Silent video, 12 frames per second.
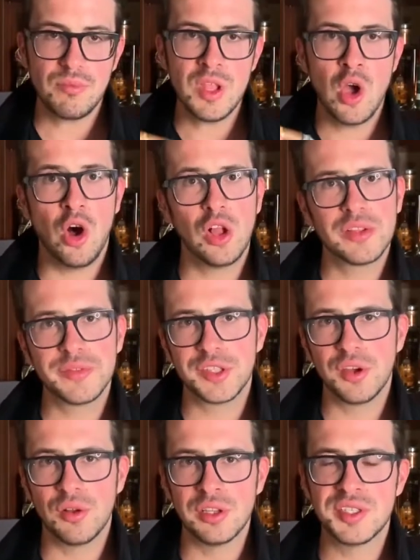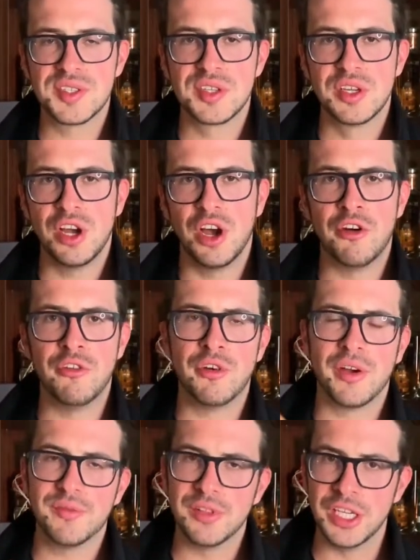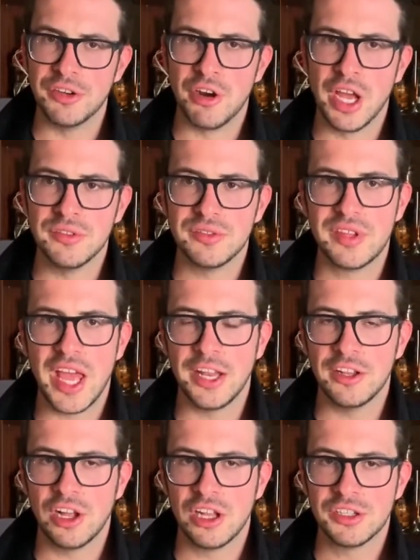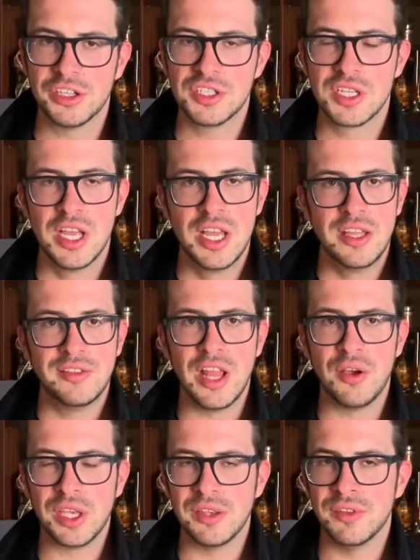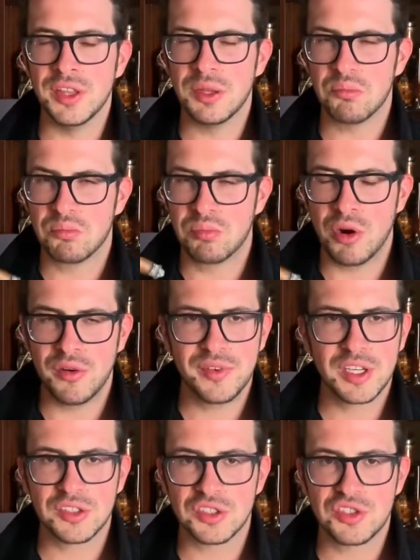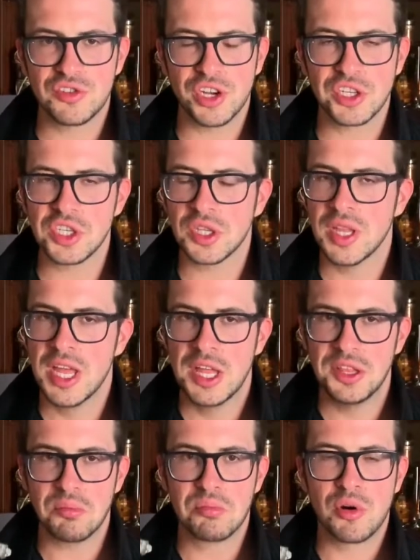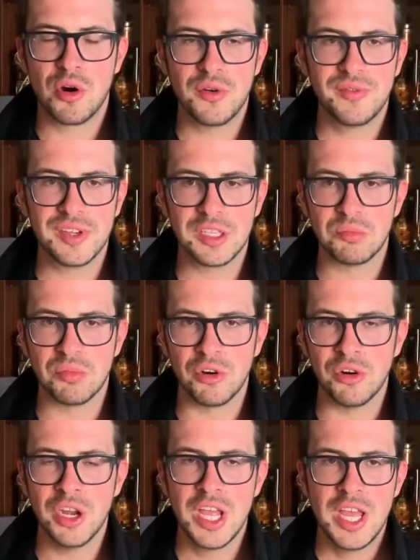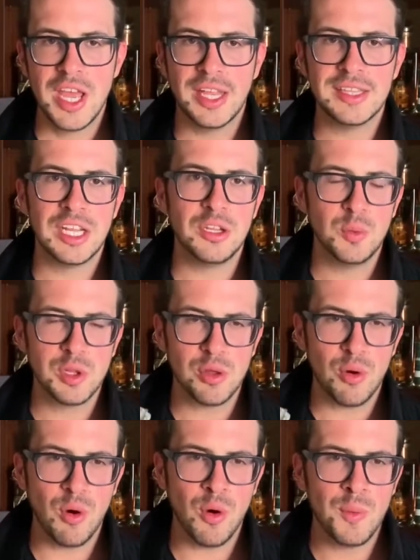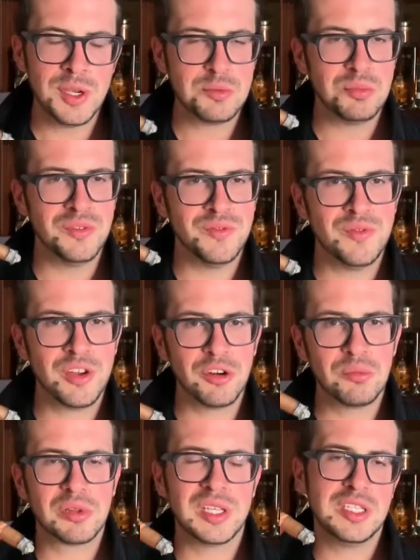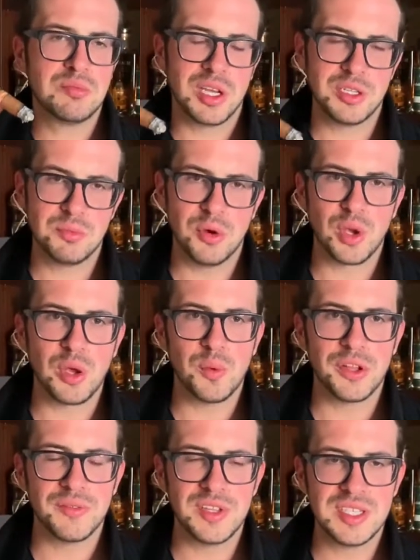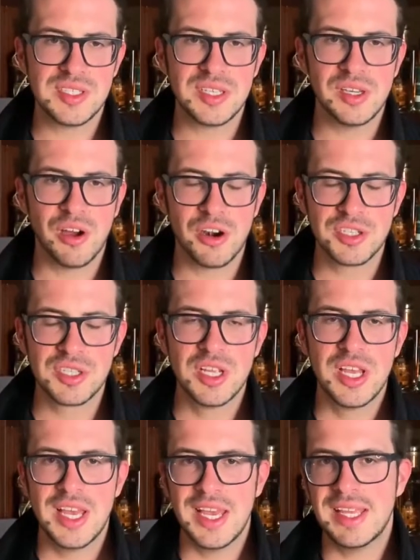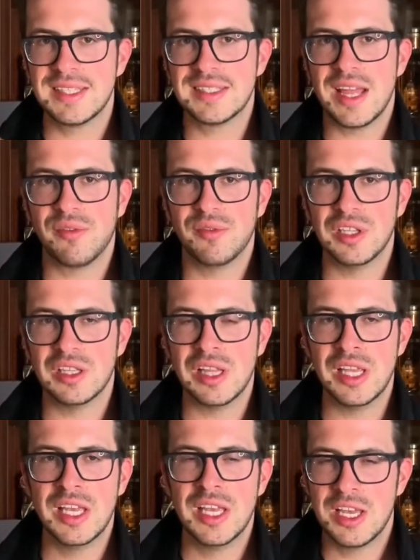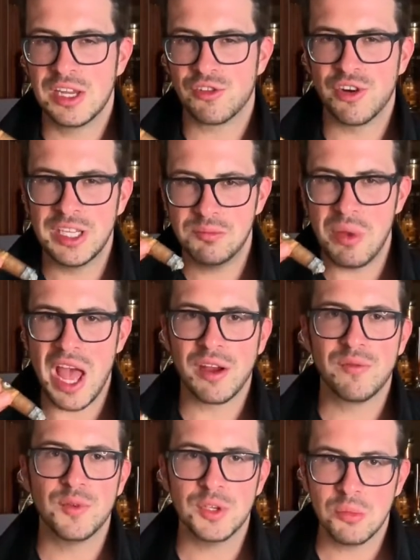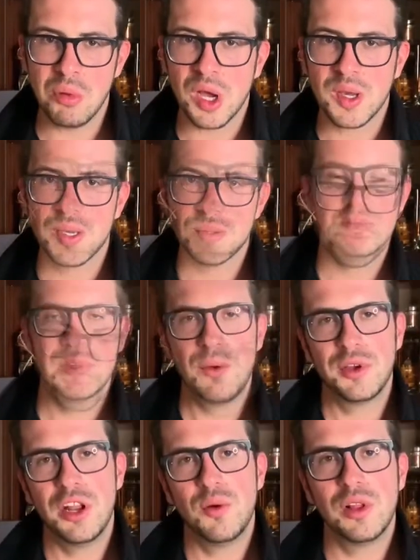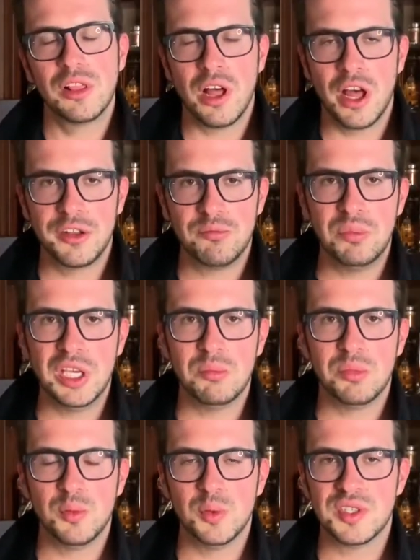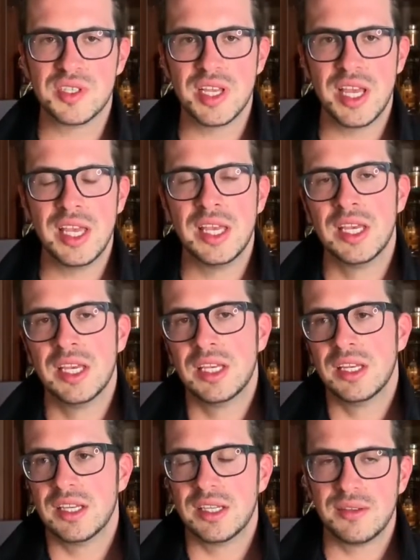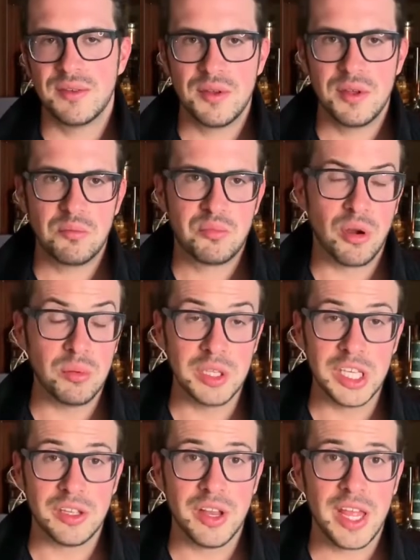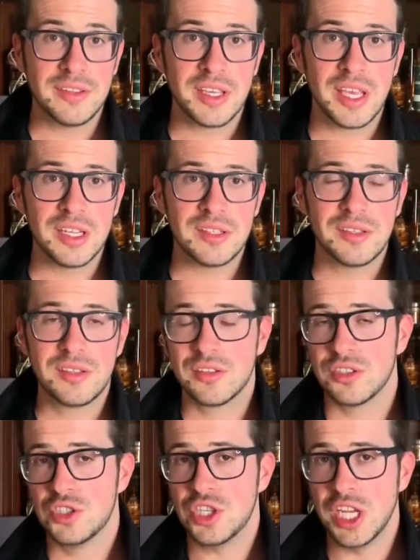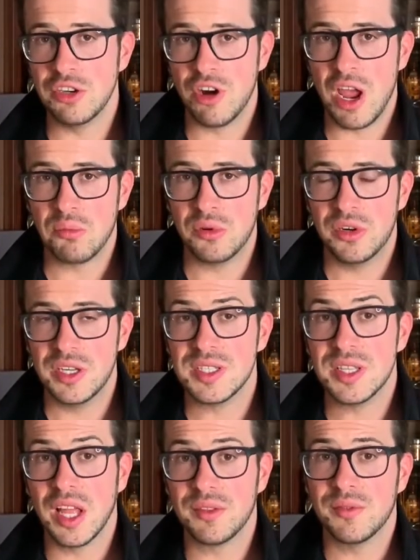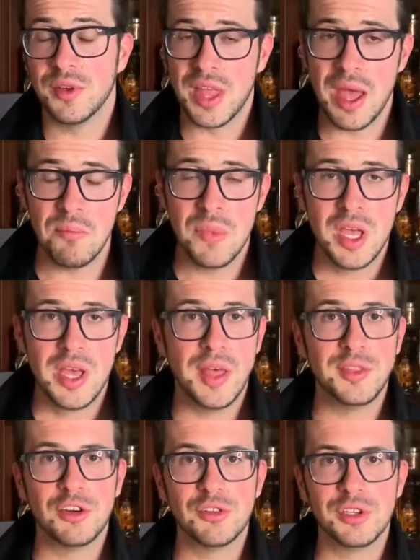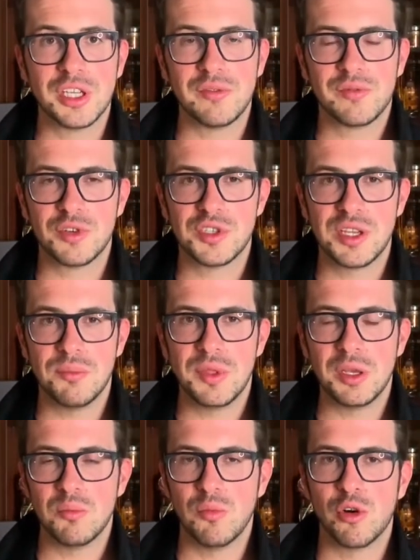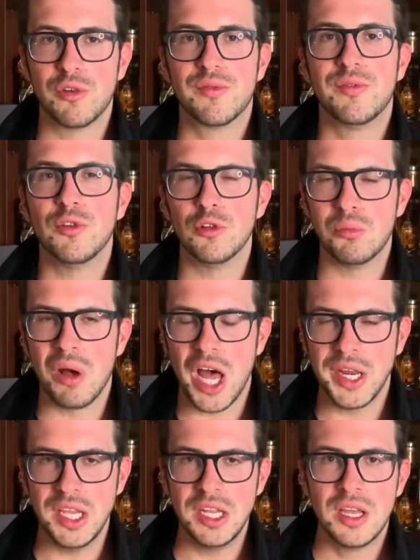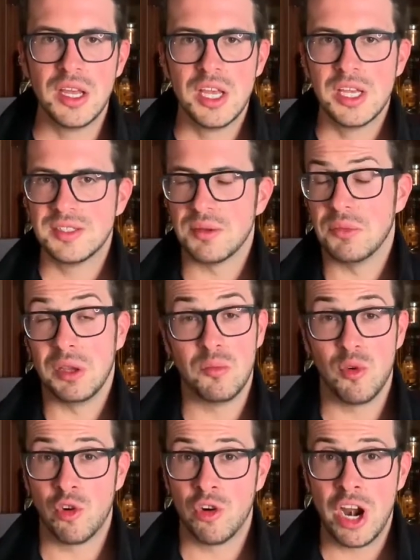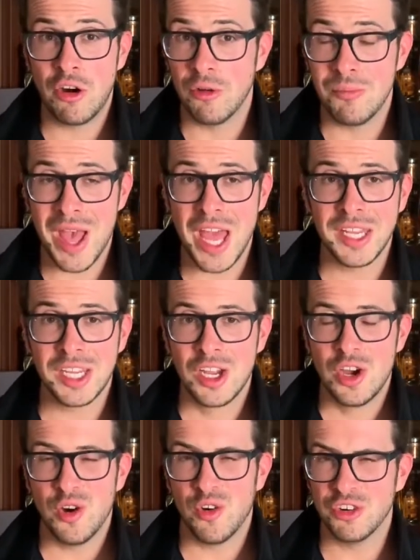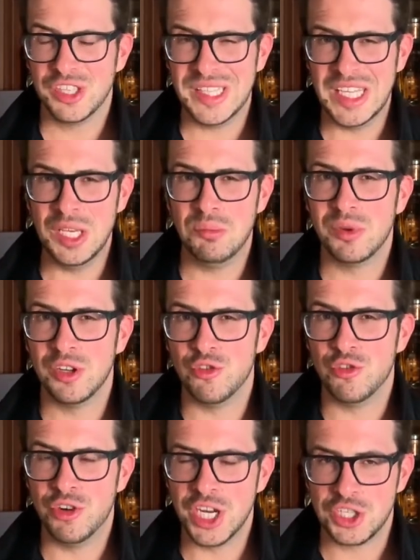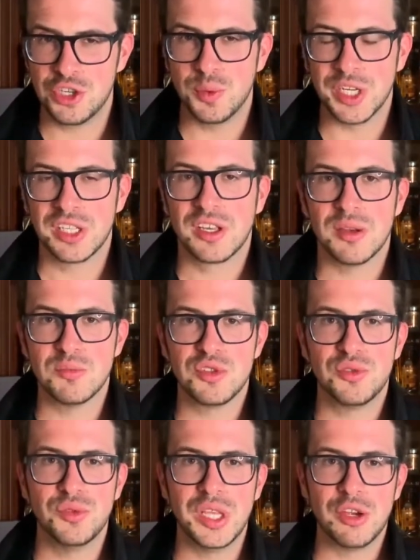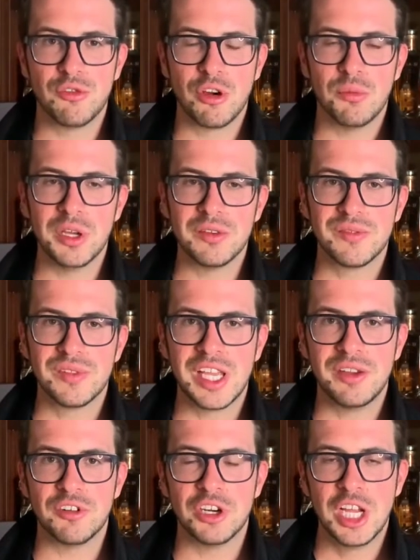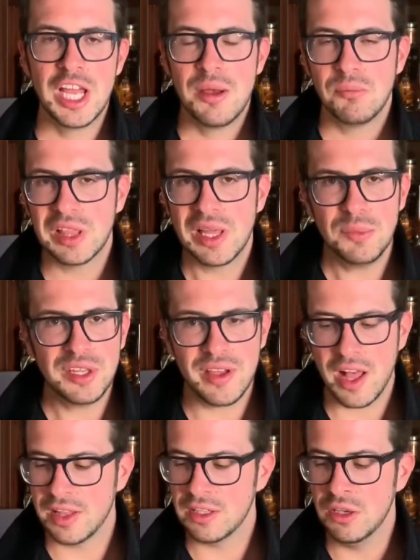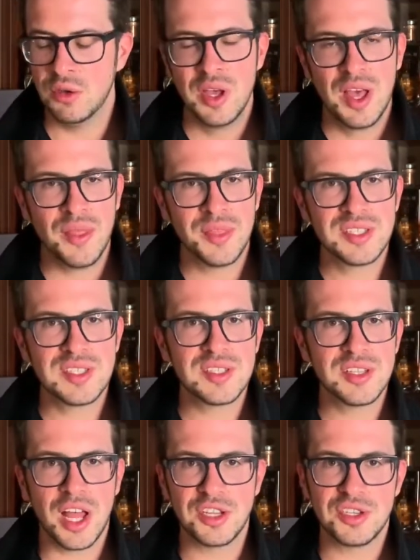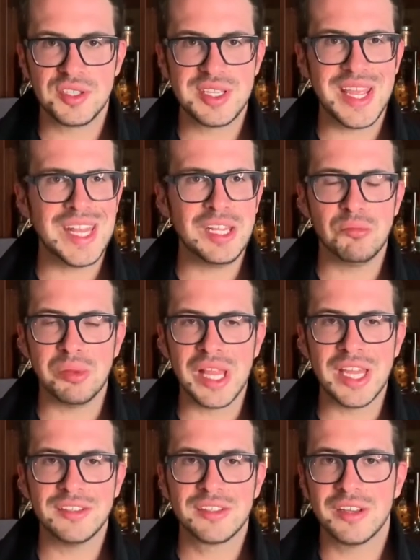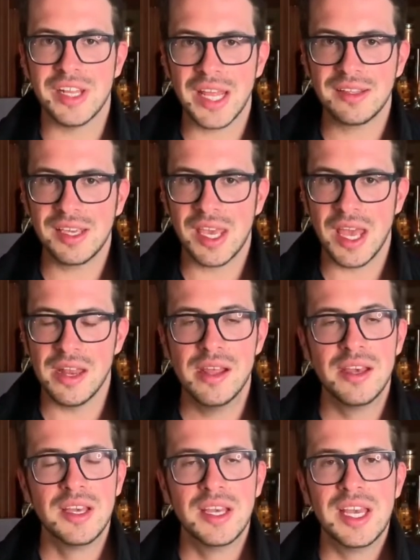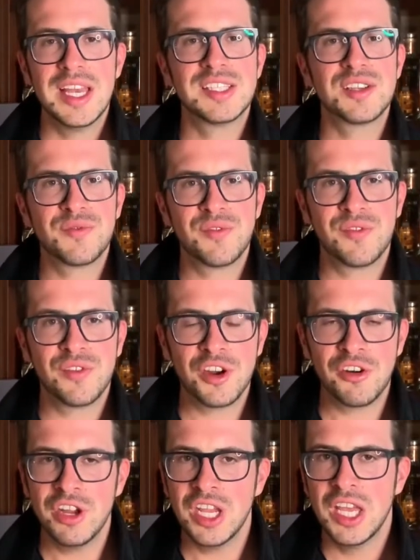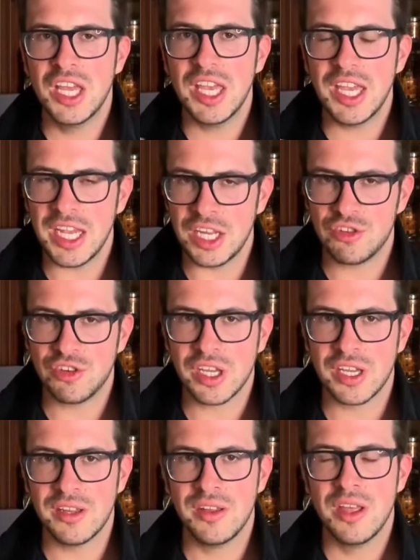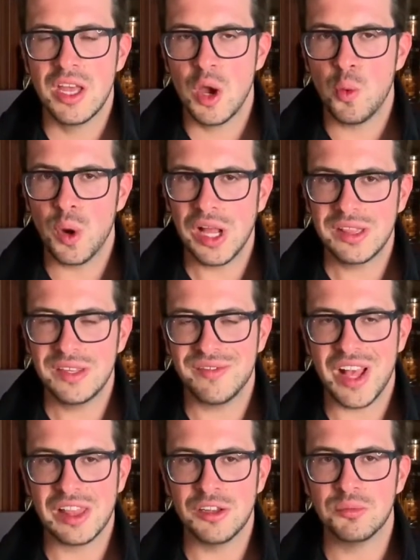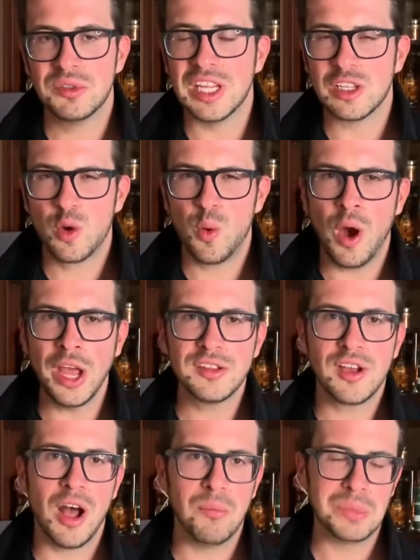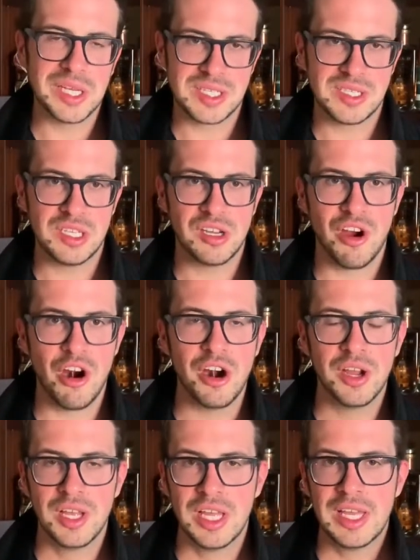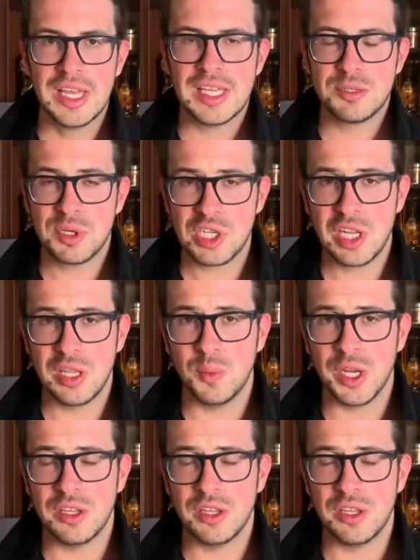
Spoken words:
All the vitolas are roughly around $10. Now, given the perfect construction, the perfect burn, and that you will always be very pleased by smoking one of these cigars, it's definitely great bang for your buck. Now, I know a lot of people would say probably Connecticut shade wrapper is not for them, and they're looking for something more full-bodied, something more aromatic or deep and rich when it comes to the aroma and flavor. But let me tell you, this is not just any blend Connecticut. It's a very intricate, well-developed and quite complex cigar, especially when you